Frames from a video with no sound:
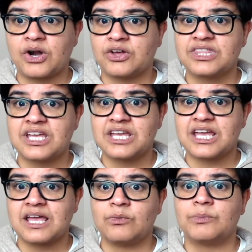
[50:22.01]
And I
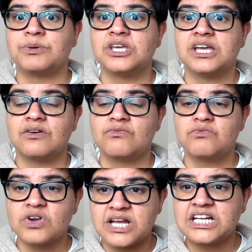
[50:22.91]
think it would be
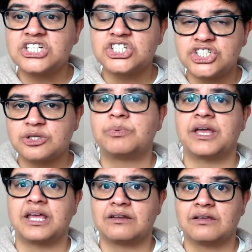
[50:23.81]
really
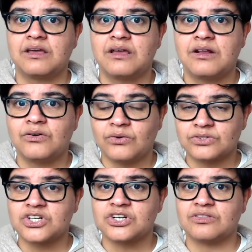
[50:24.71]
stupid not
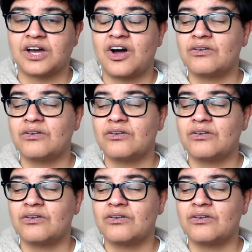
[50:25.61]
to do that.